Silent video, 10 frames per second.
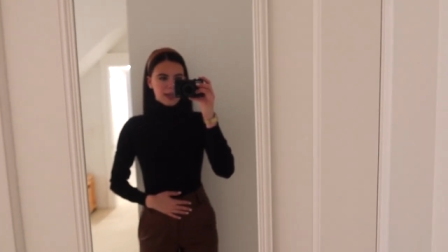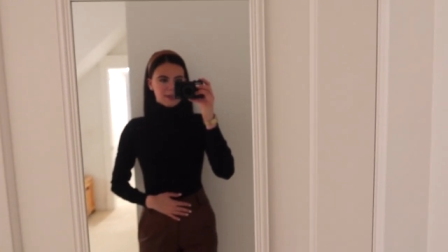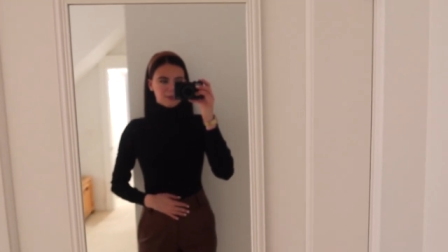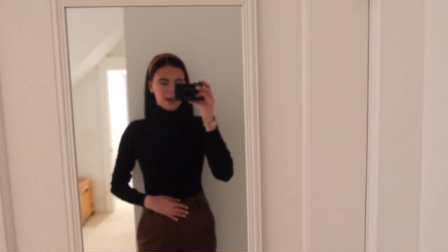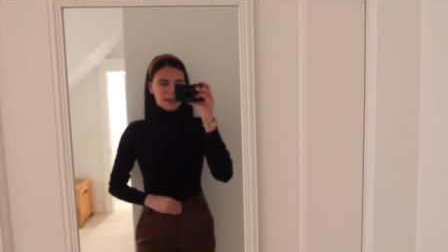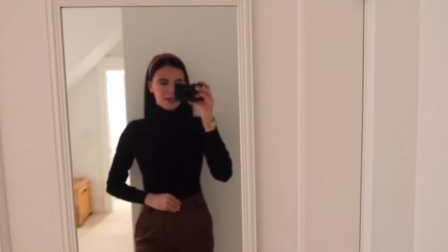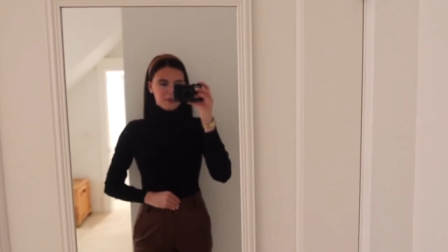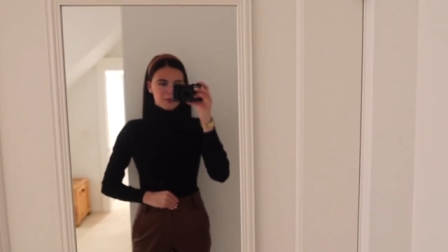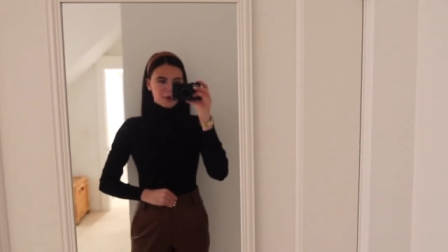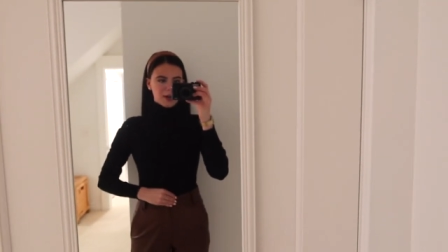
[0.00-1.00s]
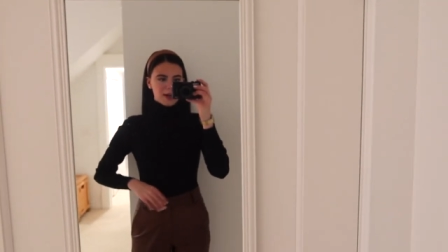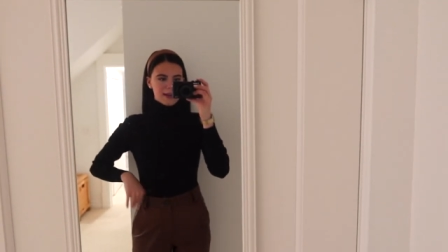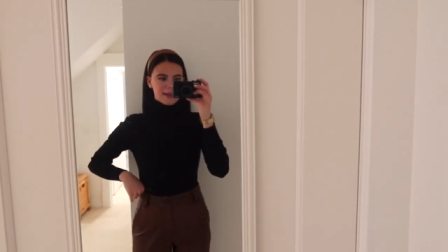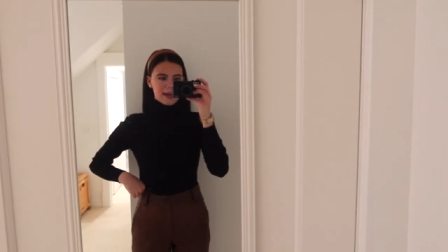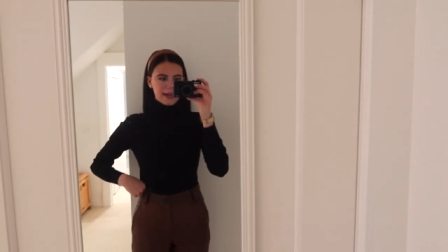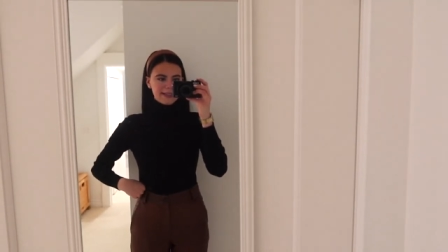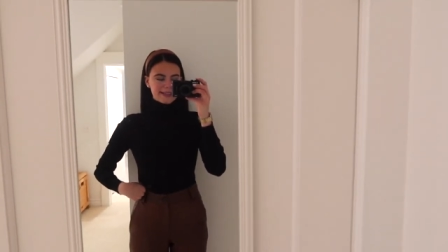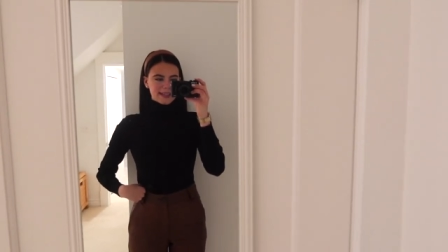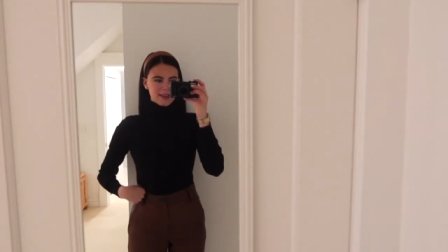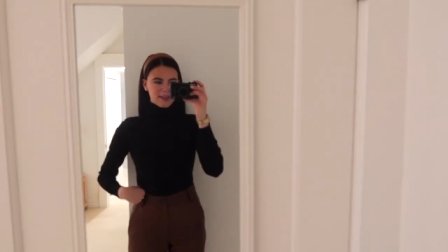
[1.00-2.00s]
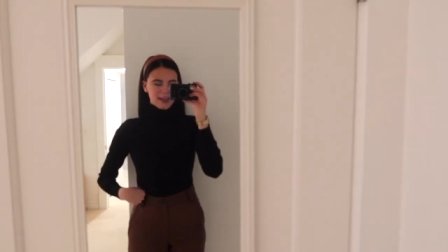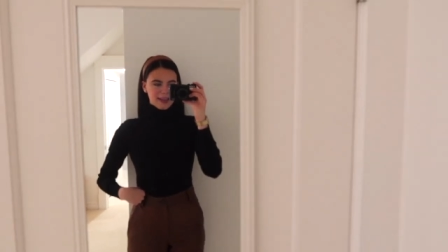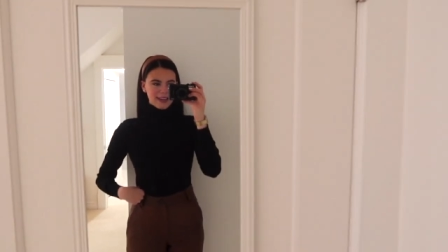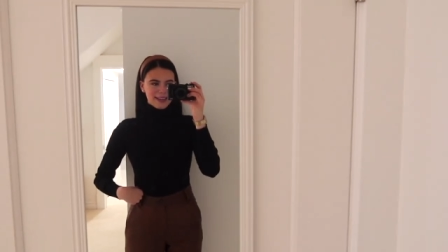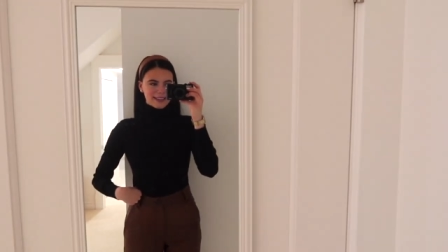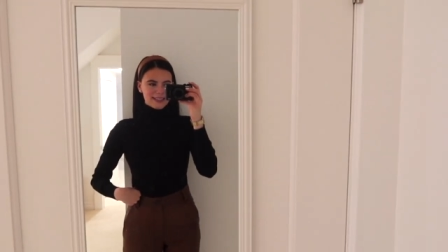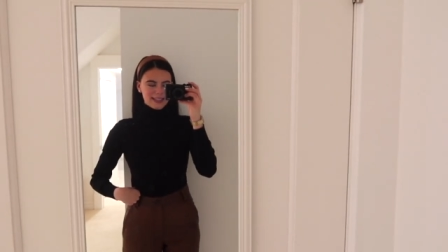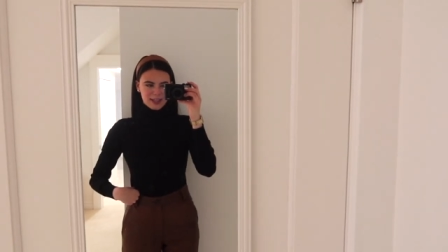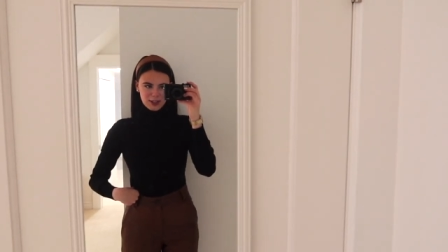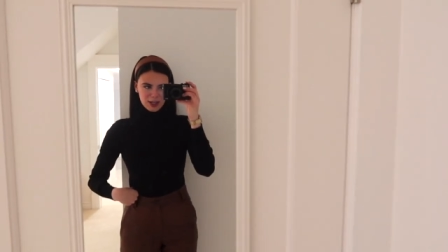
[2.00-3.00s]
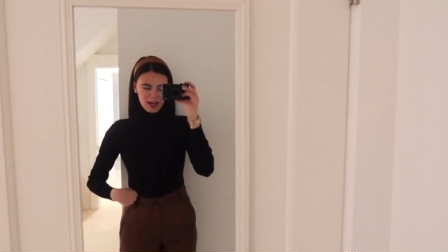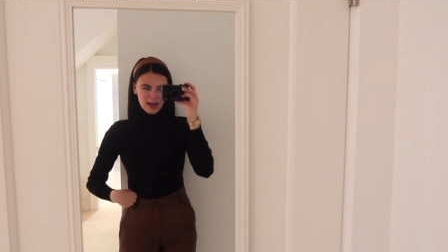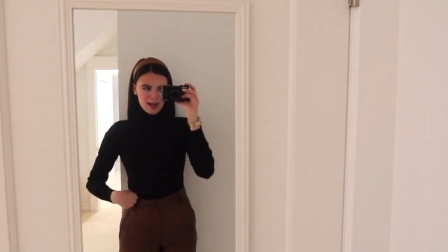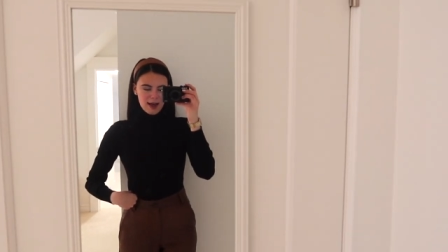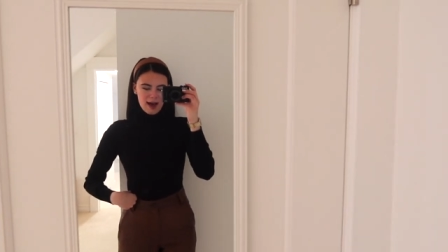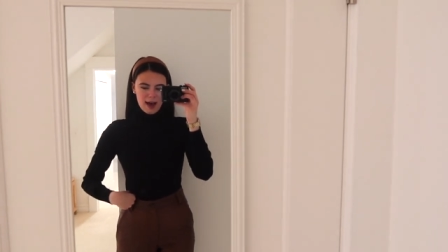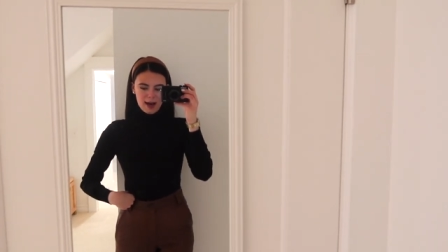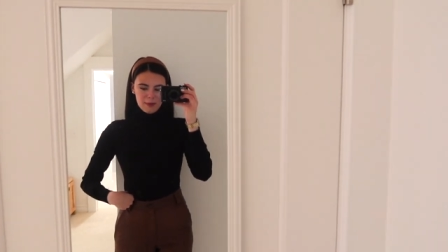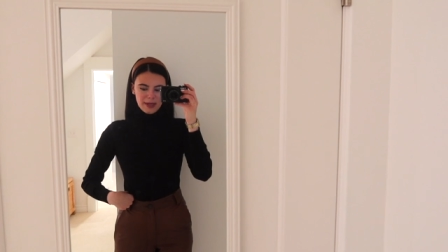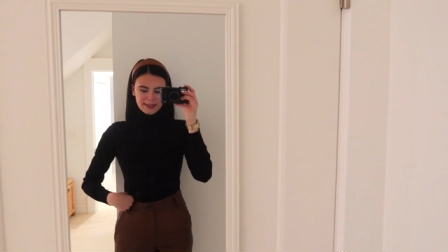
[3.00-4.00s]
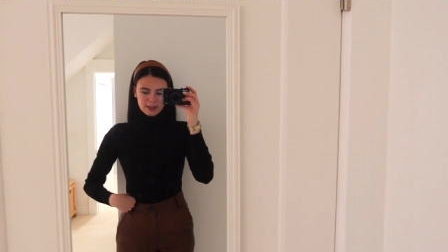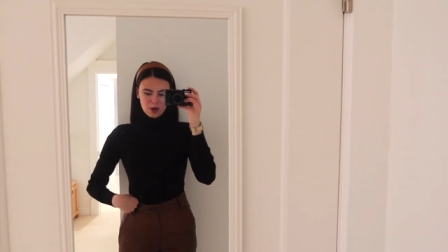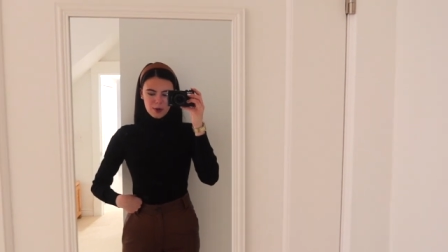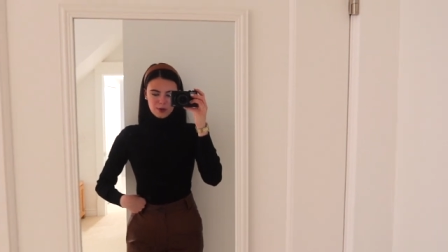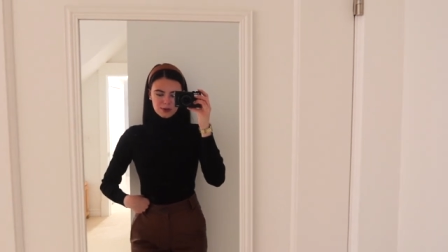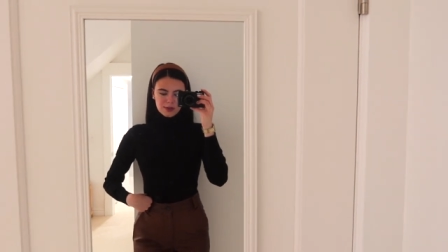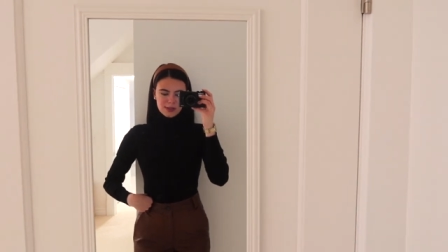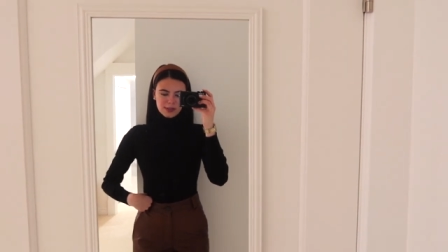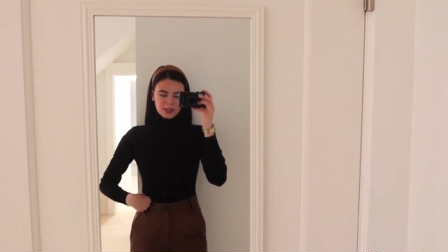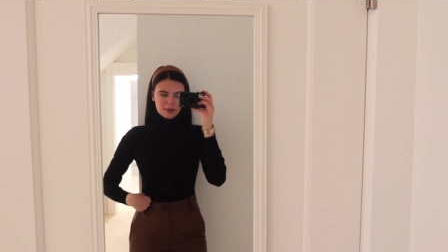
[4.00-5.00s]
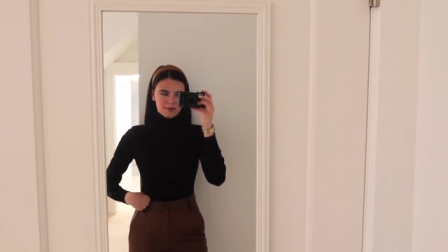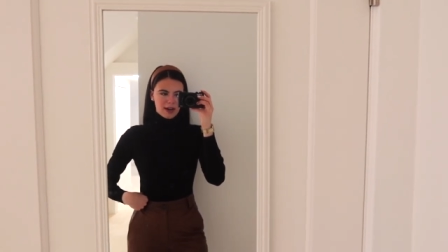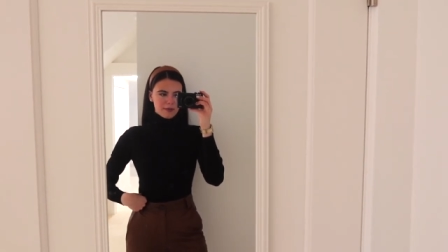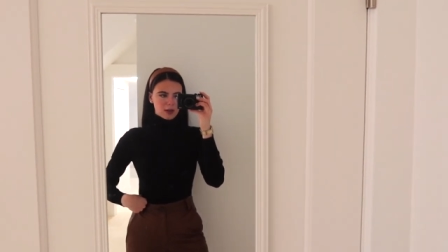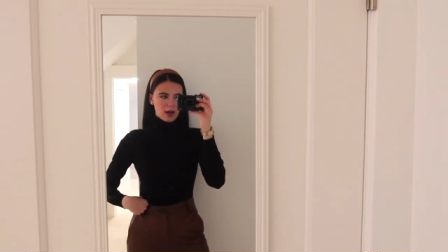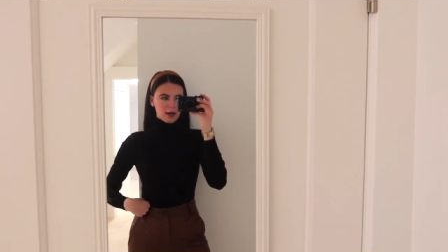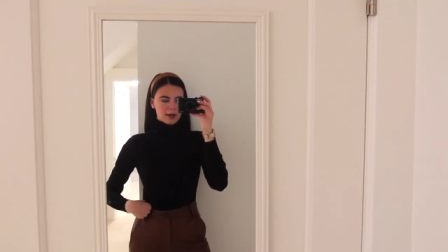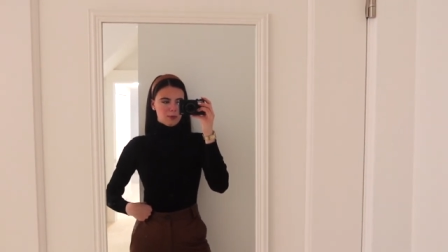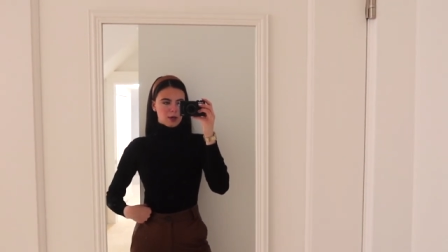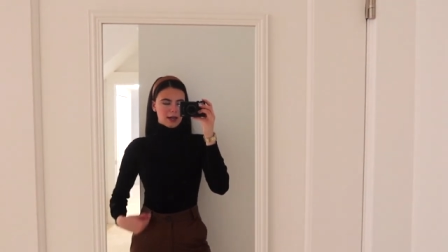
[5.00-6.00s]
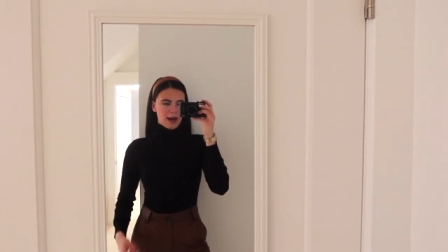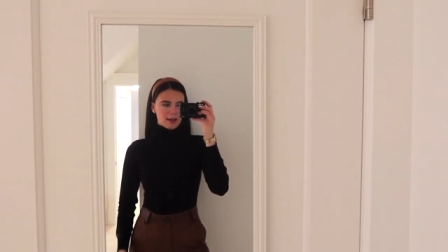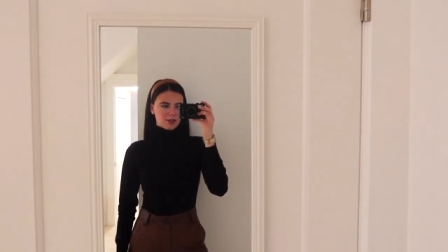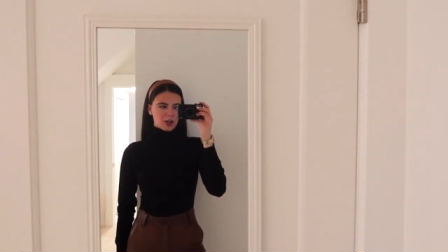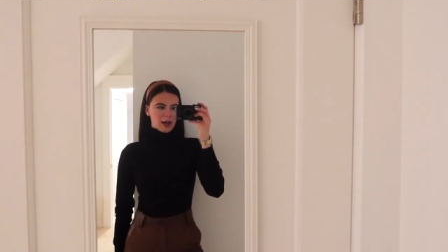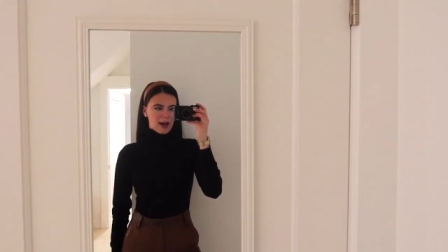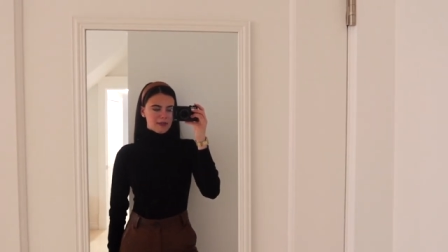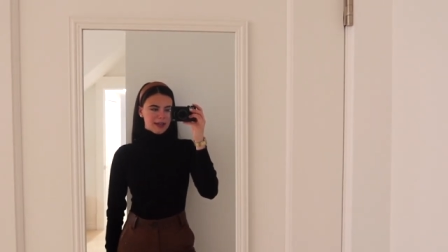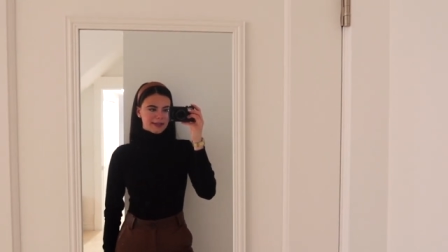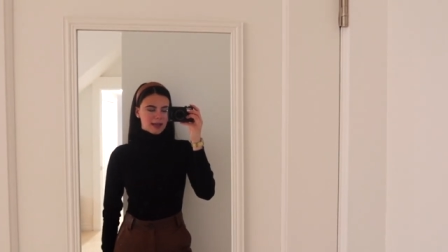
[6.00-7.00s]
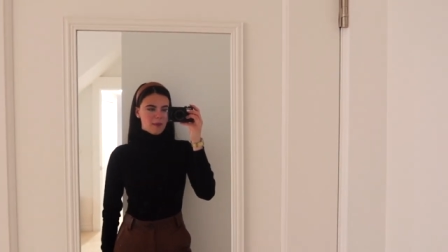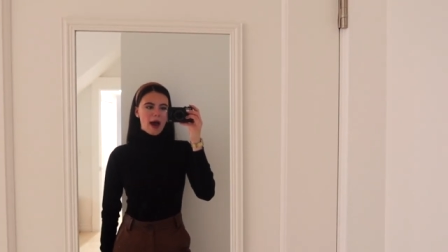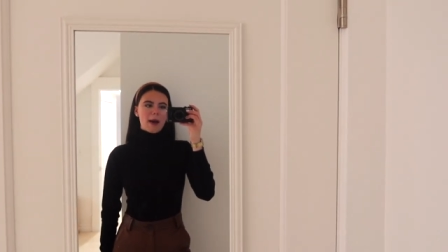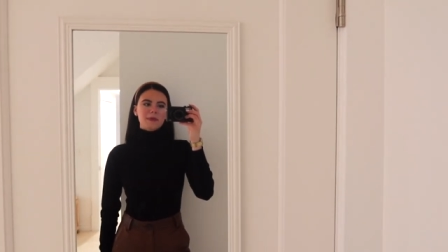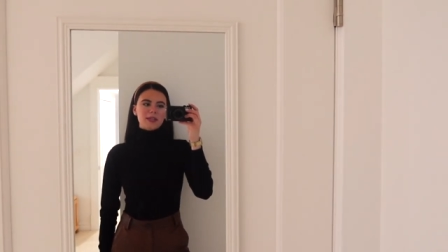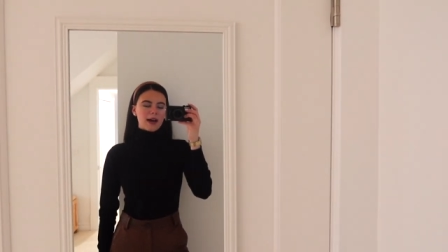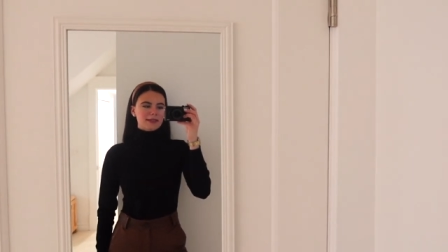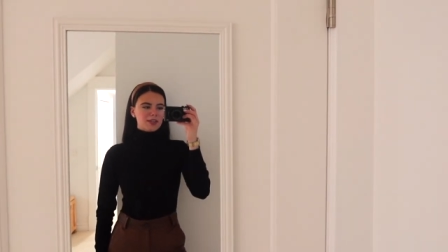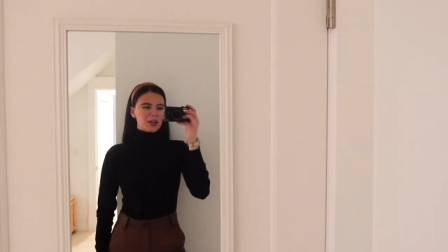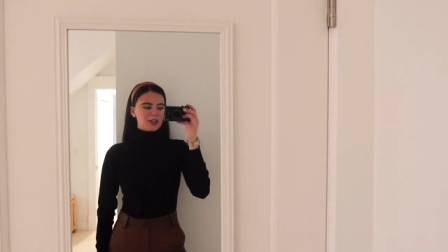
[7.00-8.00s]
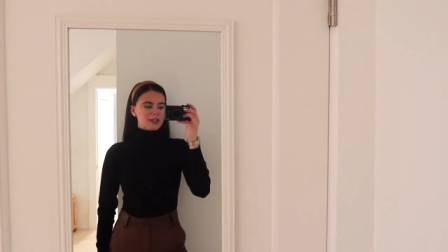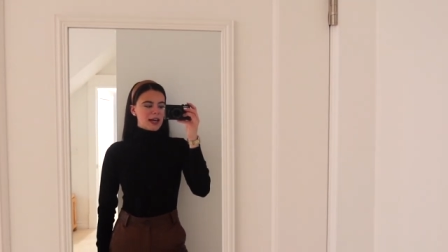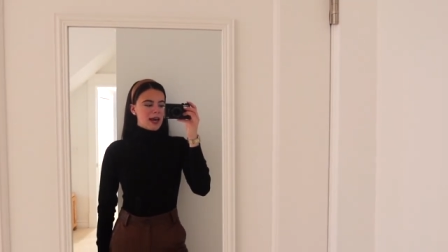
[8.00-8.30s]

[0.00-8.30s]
gotten ready for Thanksgiving dinner. Um, it's almost 5 o'clock and we're going to start having some appetizers